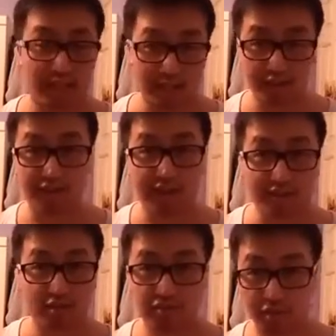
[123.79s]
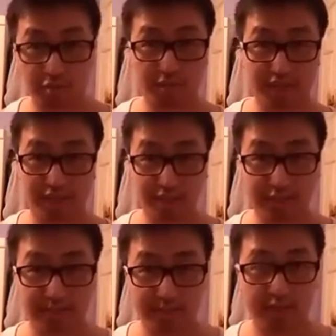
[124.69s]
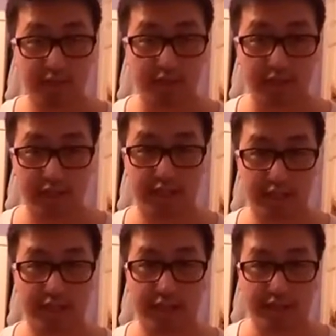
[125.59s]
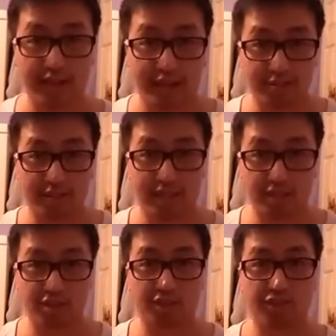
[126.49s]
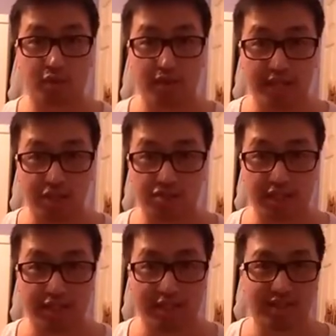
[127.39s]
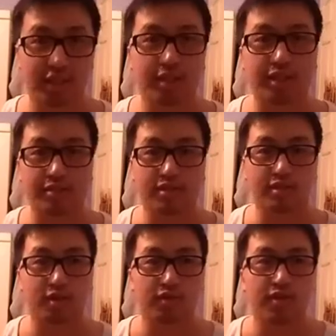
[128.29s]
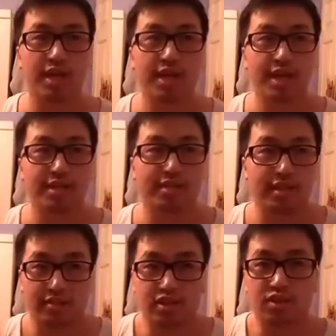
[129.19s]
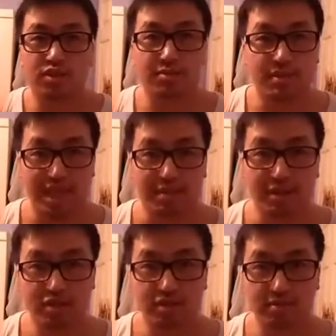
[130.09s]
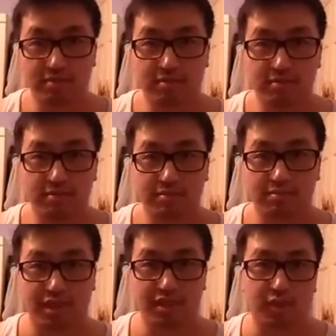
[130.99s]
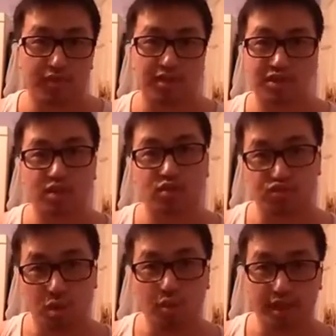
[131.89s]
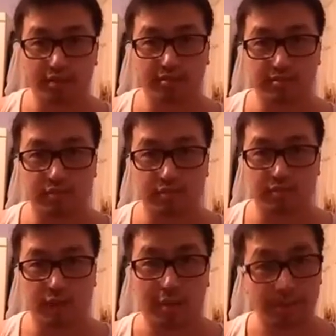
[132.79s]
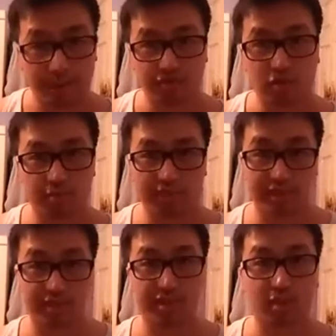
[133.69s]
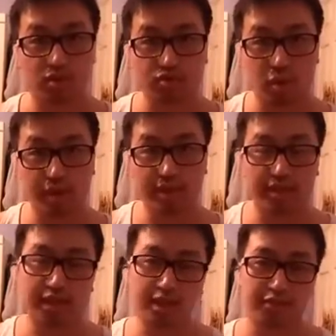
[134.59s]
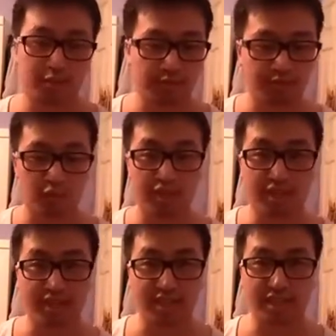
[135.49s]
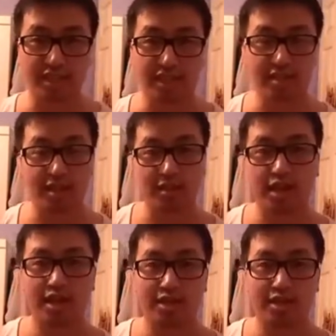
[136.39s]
That can affect growth plates, okay? And that has potential for injuries because you can sort of, you know, do some damage. Because when they're still growing, what I mean by growth plates, they're still growing from 14 to 16.